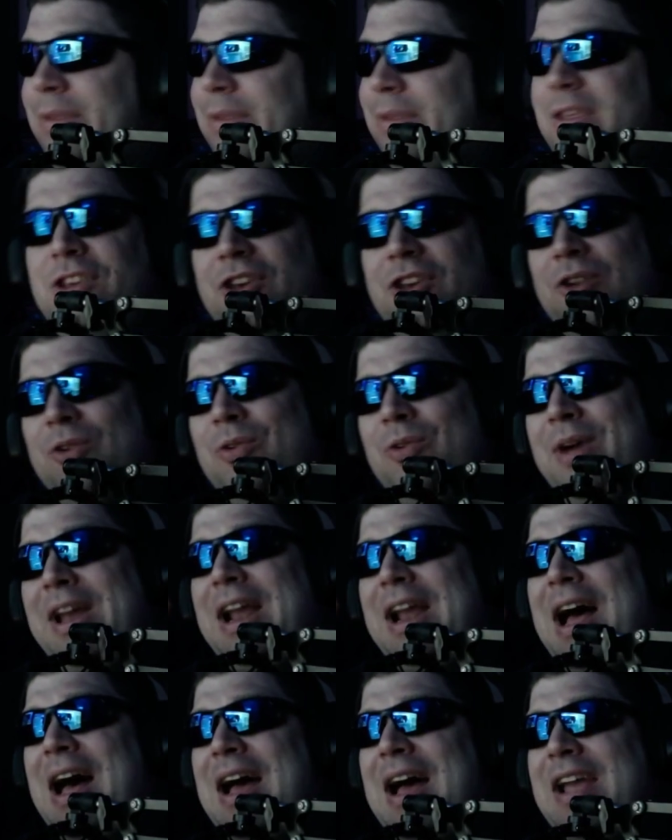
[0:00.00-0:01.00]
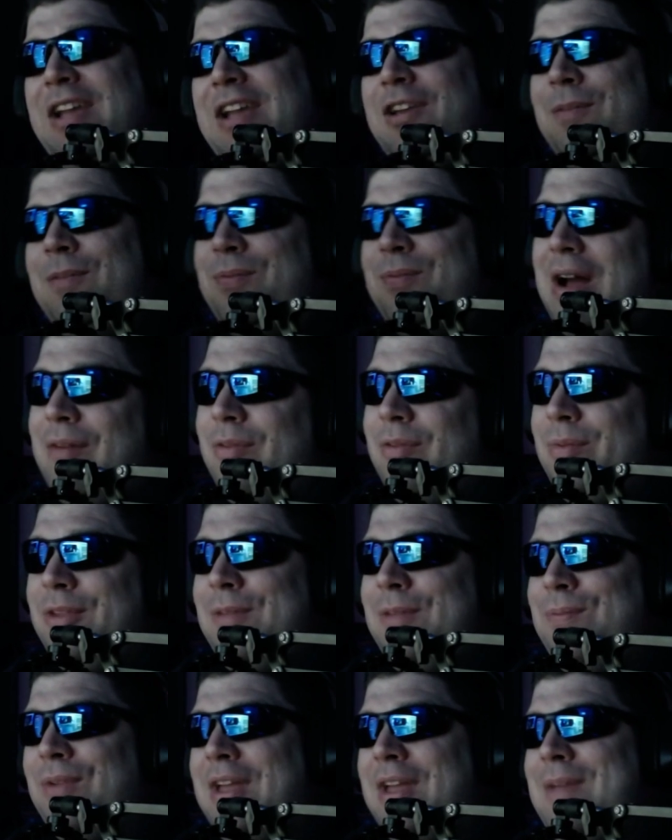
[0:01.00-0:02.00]
You and I could
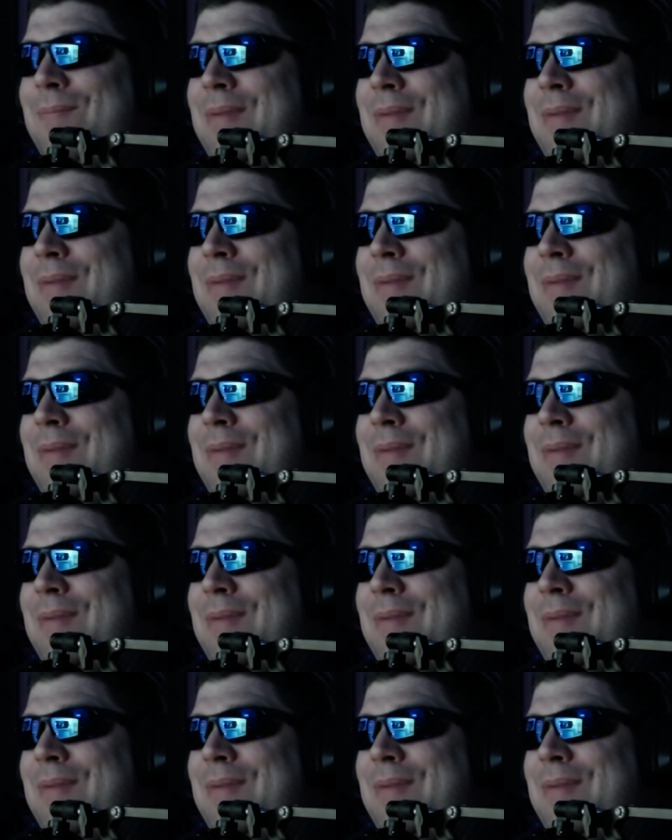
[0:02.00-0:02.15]
probably play